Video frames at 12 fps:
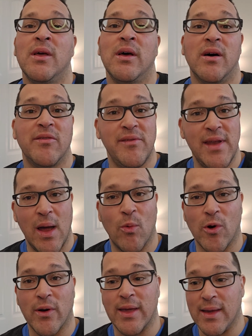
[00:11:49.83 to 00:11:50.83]
of
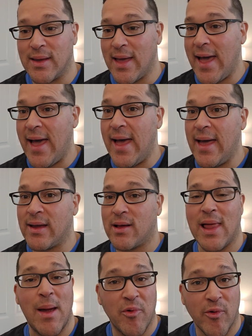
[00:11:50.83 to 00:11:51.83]
networking and
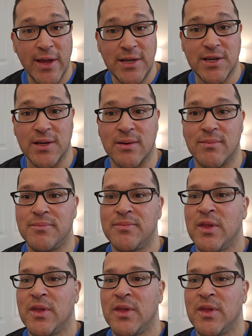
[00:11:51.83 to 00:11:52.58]
collaboration.